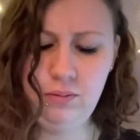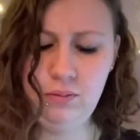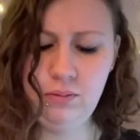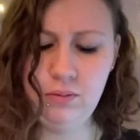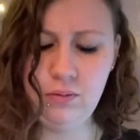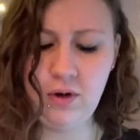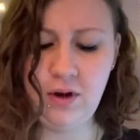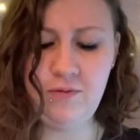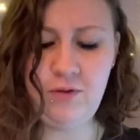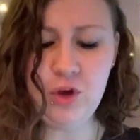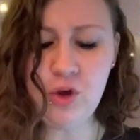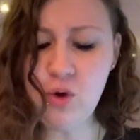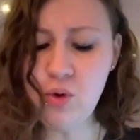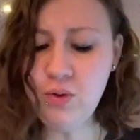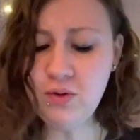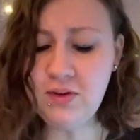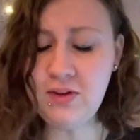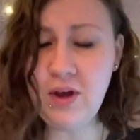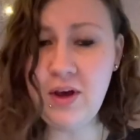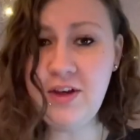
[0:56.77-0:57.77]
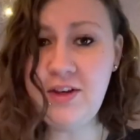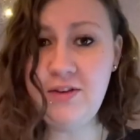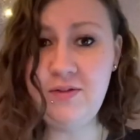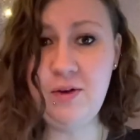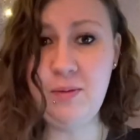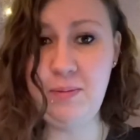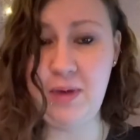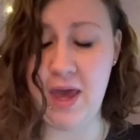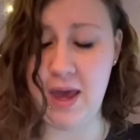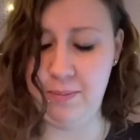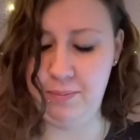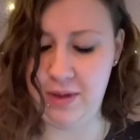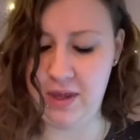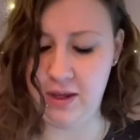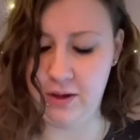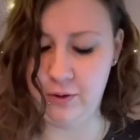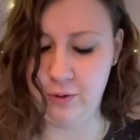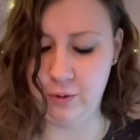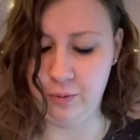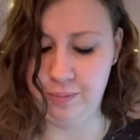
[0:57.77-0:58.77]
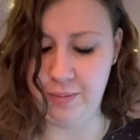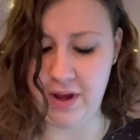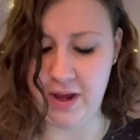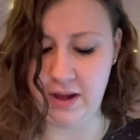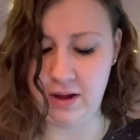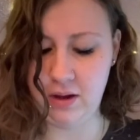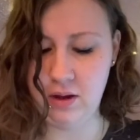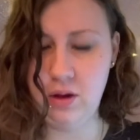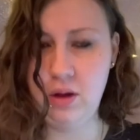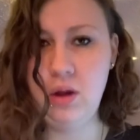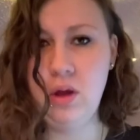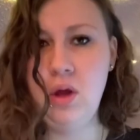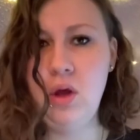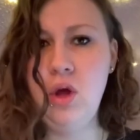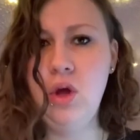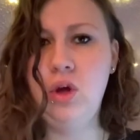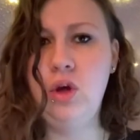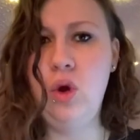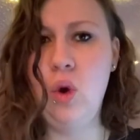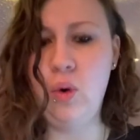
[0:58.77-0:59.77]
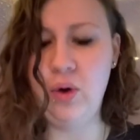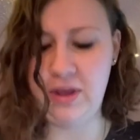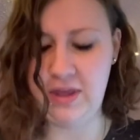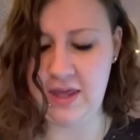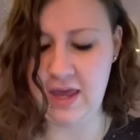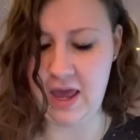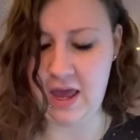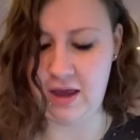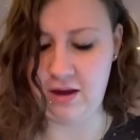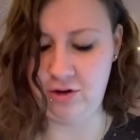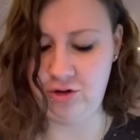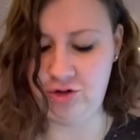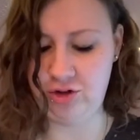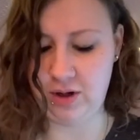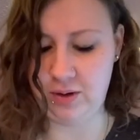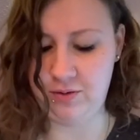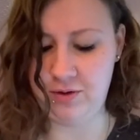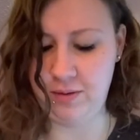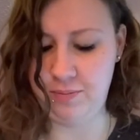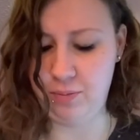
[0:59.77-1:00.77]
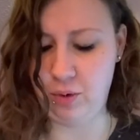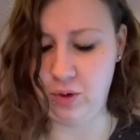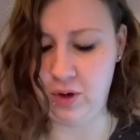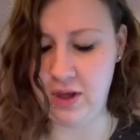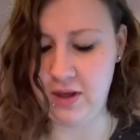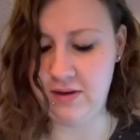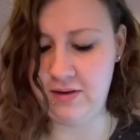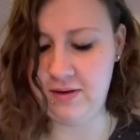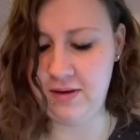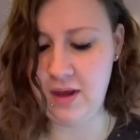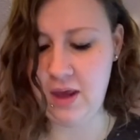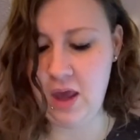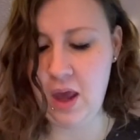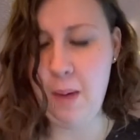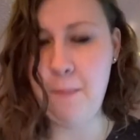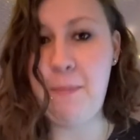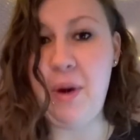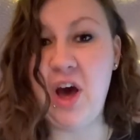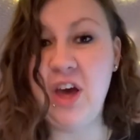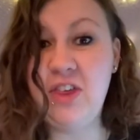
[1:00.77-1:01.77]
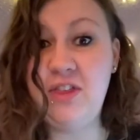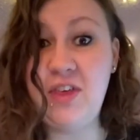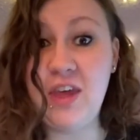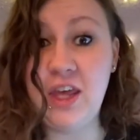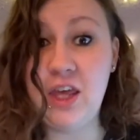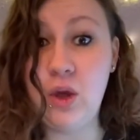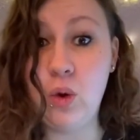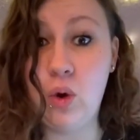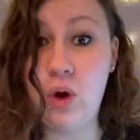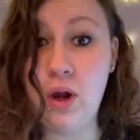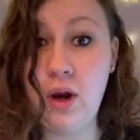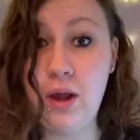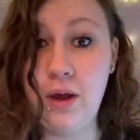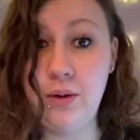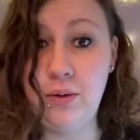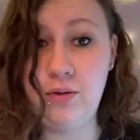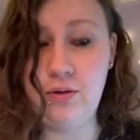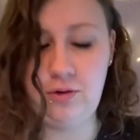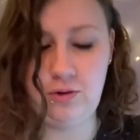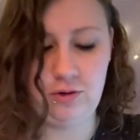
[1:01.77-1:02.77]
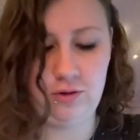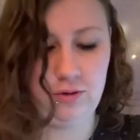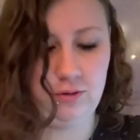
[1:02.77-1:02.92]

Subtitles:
"Have you caught sight of him yet?" Bean called back. "Not yet," shouted Boggis, "but I think you're close."